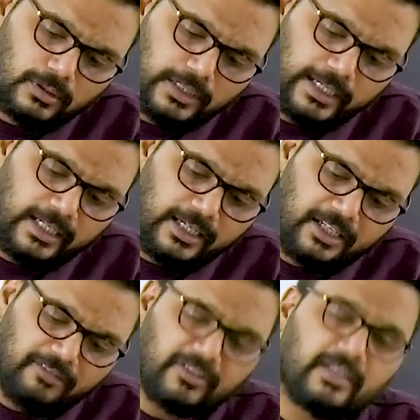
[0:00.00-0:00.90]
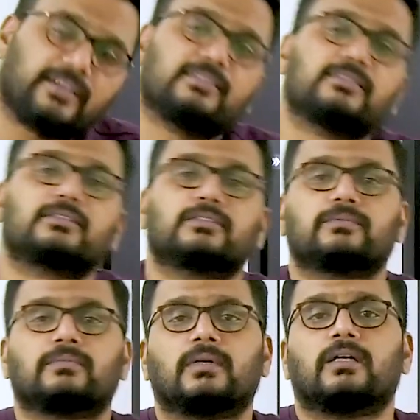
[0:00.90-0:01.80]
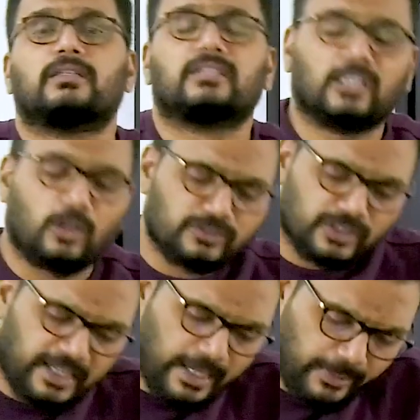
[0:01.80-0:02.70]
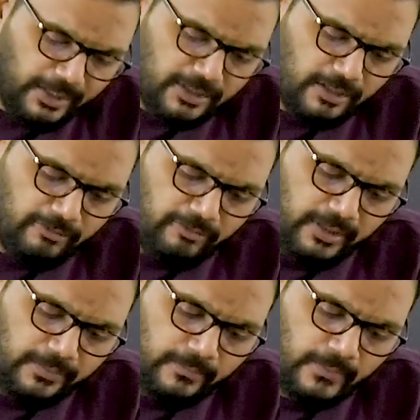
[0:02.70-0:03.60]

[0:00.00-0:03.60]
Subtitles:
L&D fund, that is the loss and damage fund.